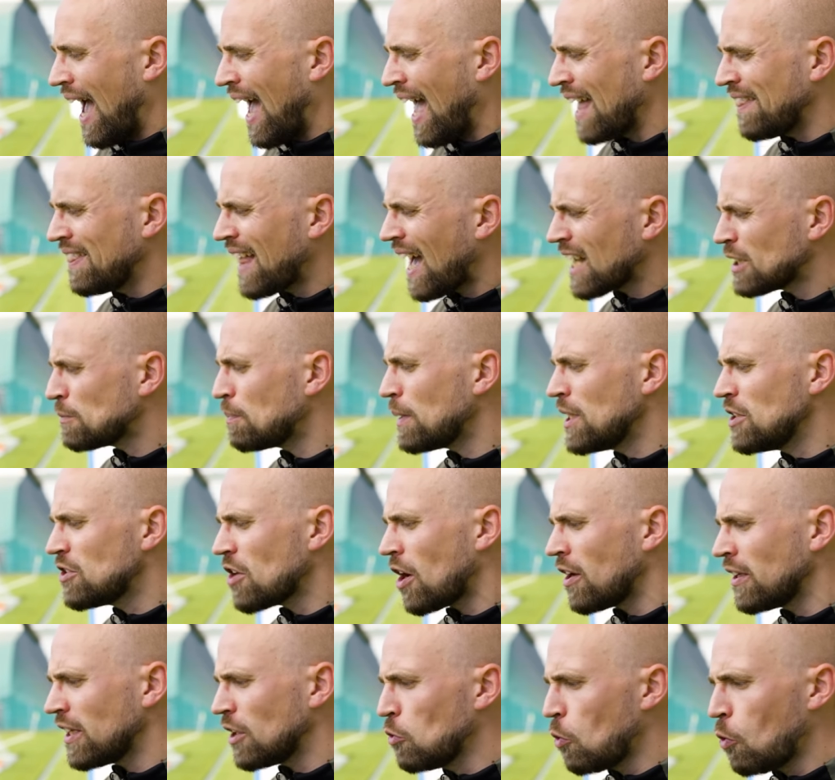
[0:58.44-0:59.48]
And that's been
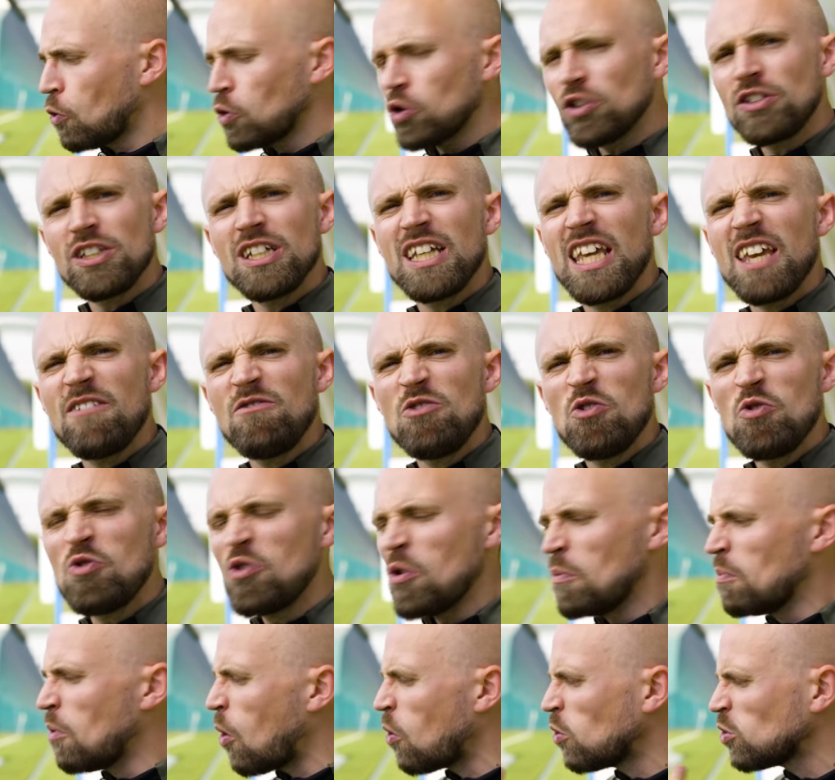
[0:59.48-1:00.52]
done in order to give you
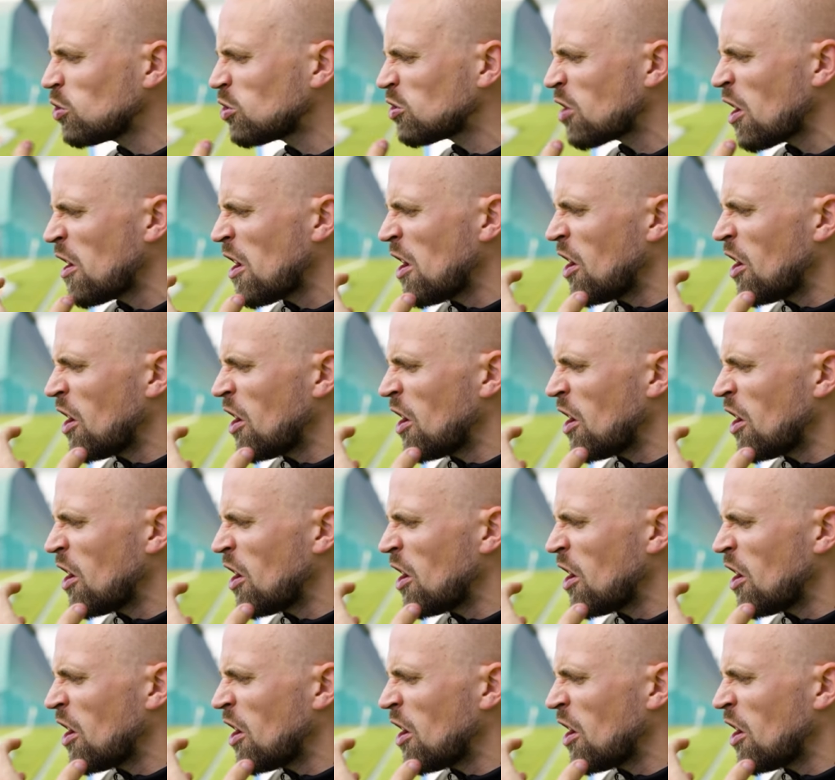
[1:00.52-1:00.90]
the most